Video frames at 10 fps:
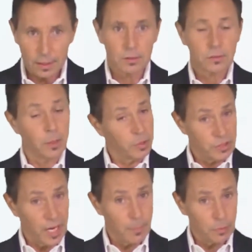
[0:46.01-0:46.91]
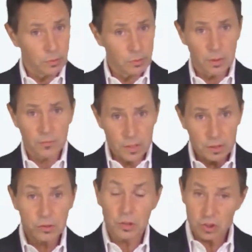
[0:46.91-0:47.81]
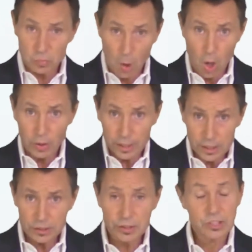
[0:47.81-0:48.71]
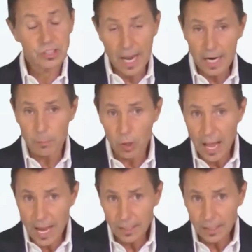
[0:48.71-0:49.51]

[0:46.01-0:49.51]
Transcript: Now, some examples of these small and easy stackable